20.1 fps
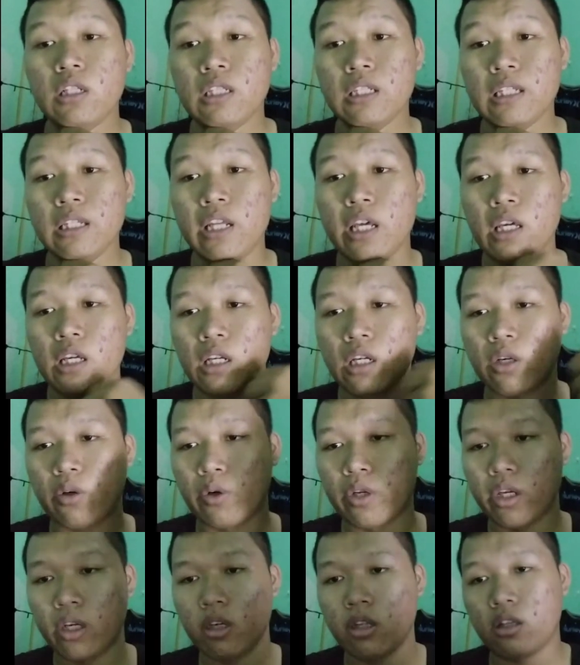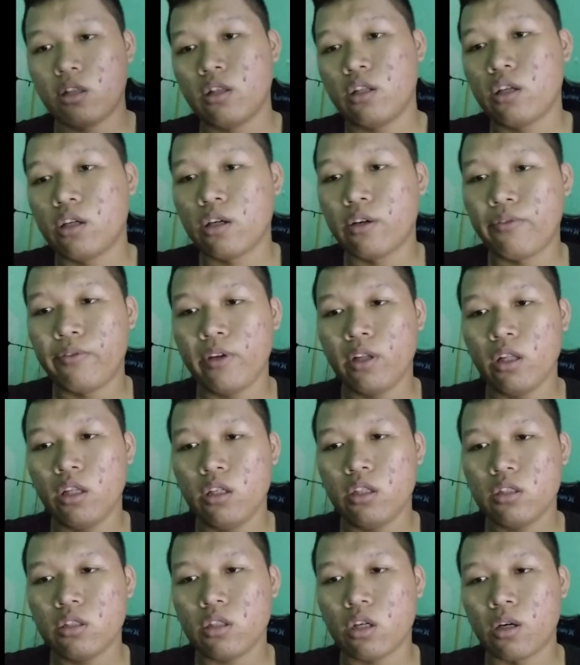they create a
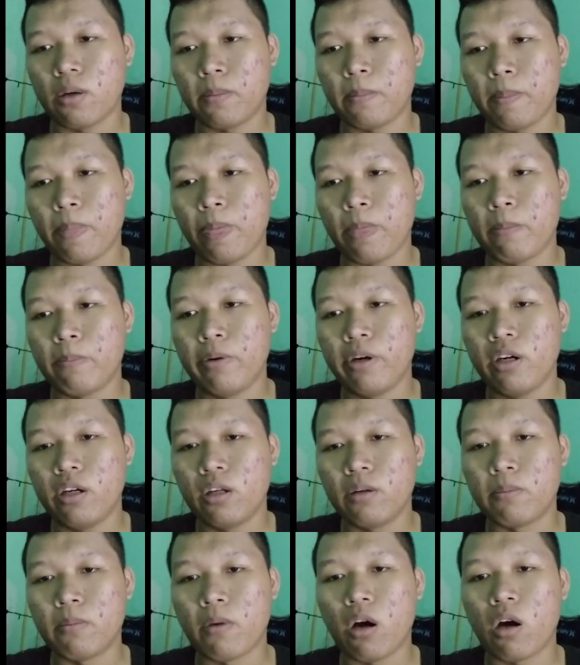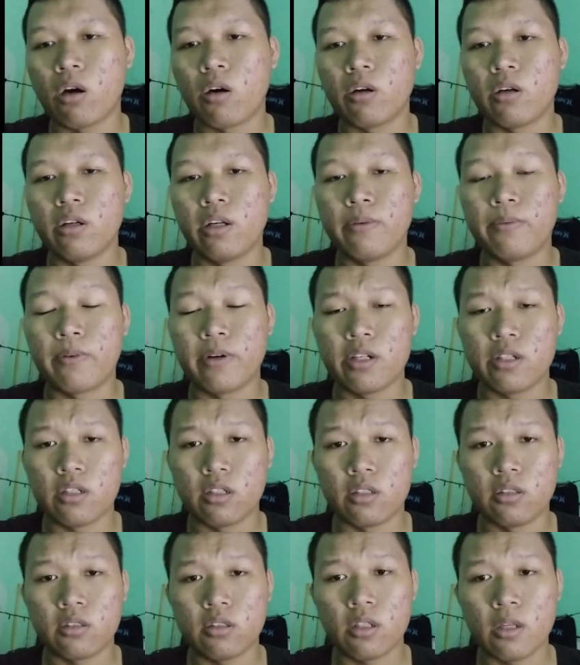feelings of boredom or
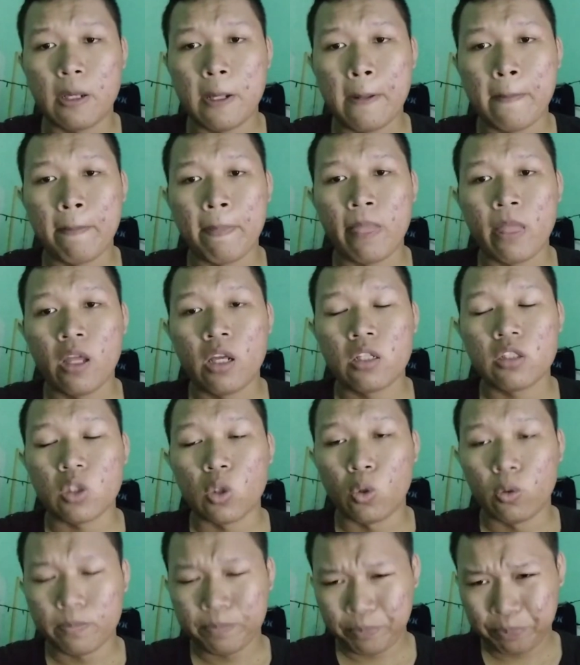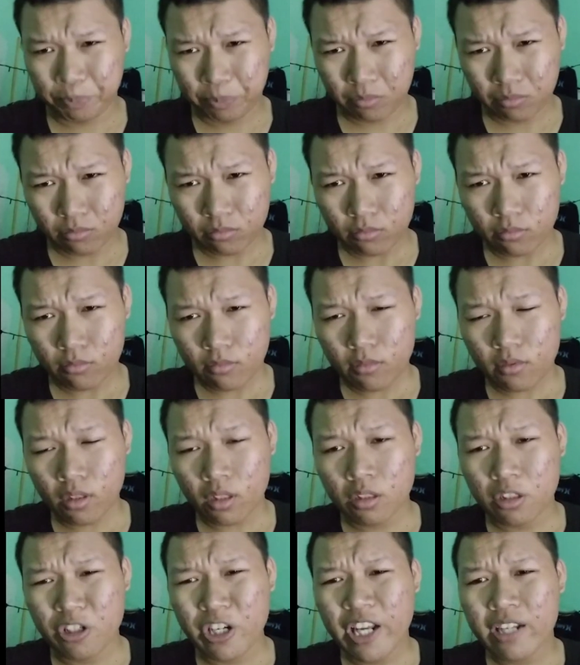depression. So
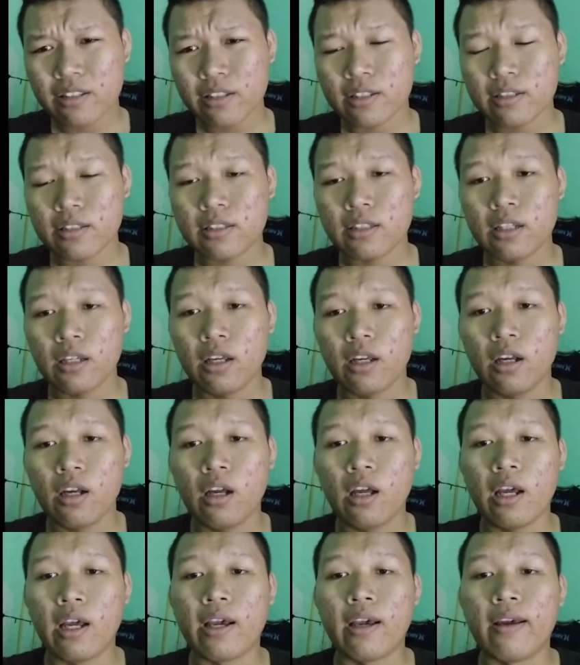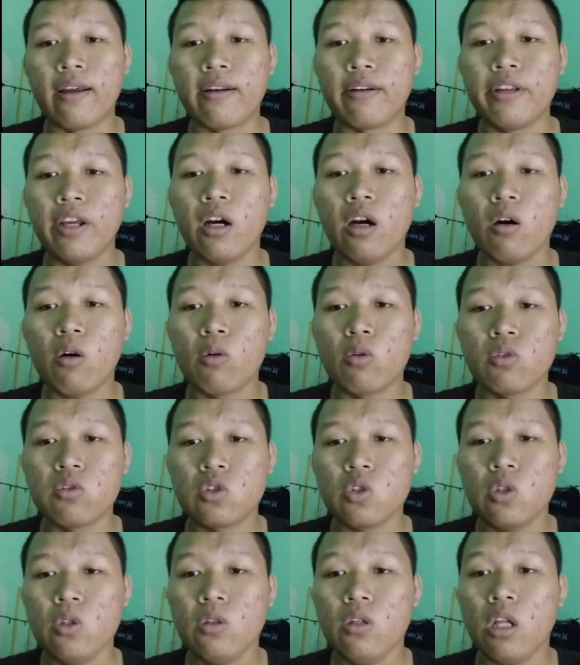the next is, and there are
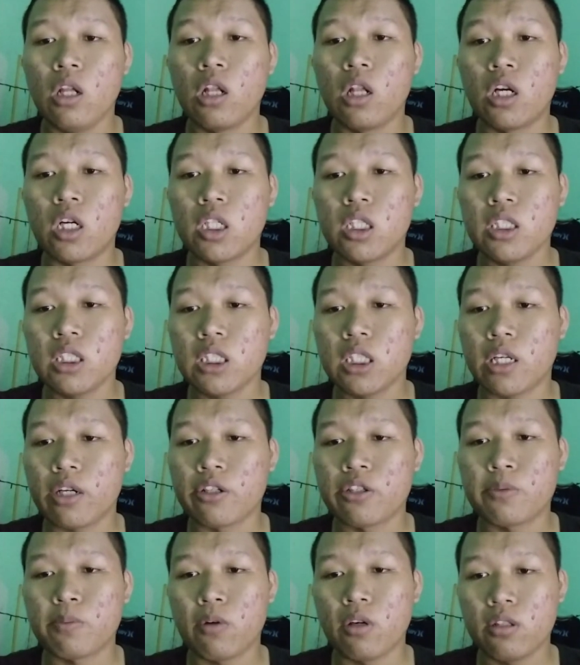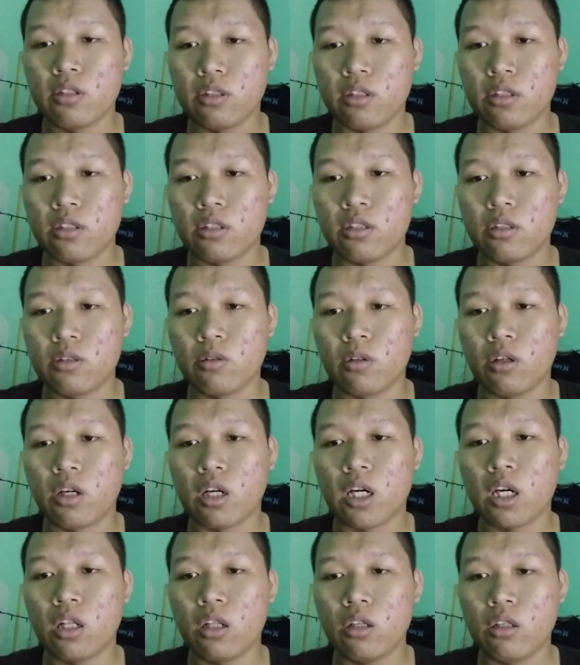also learned responses to a
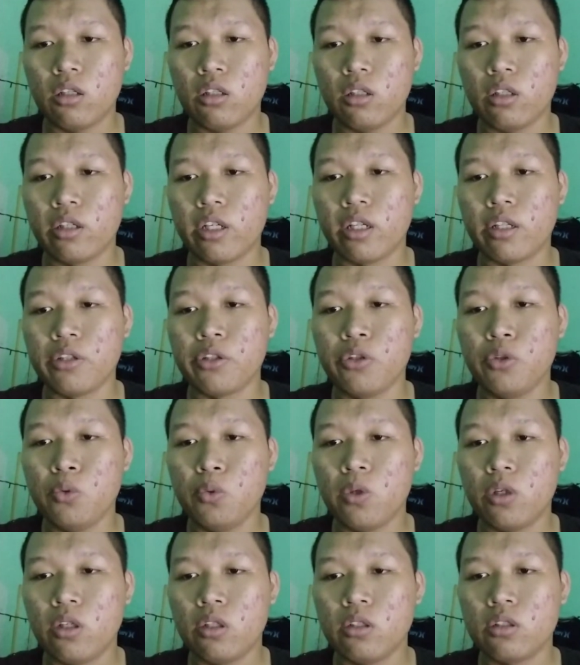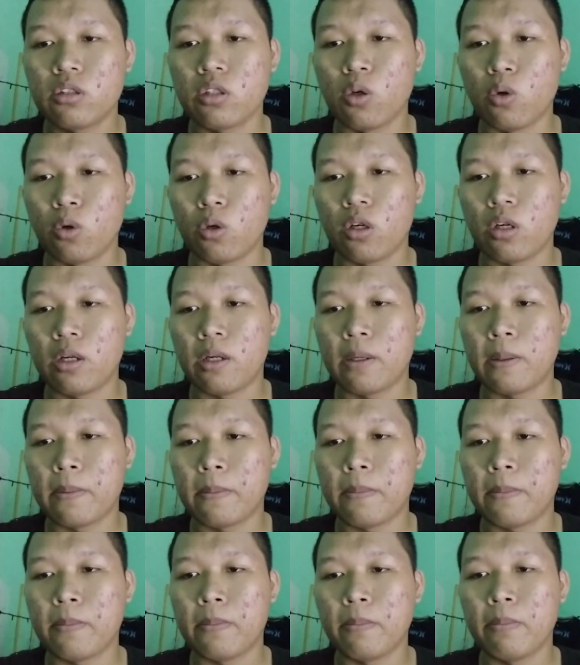color that you were taught
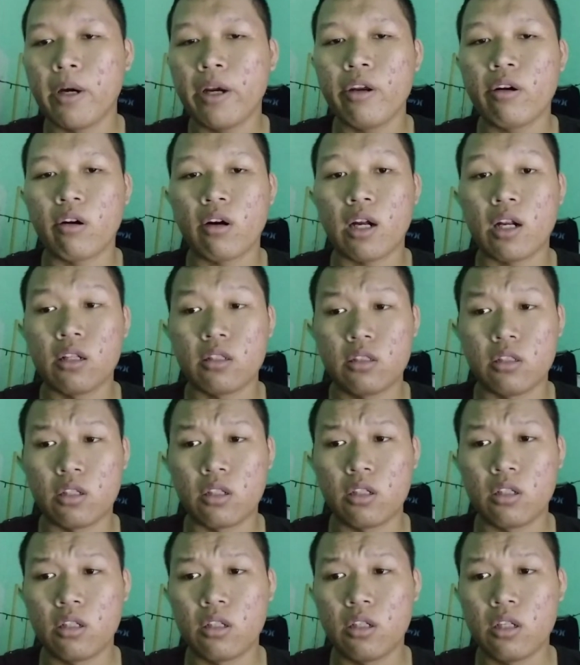by your culture.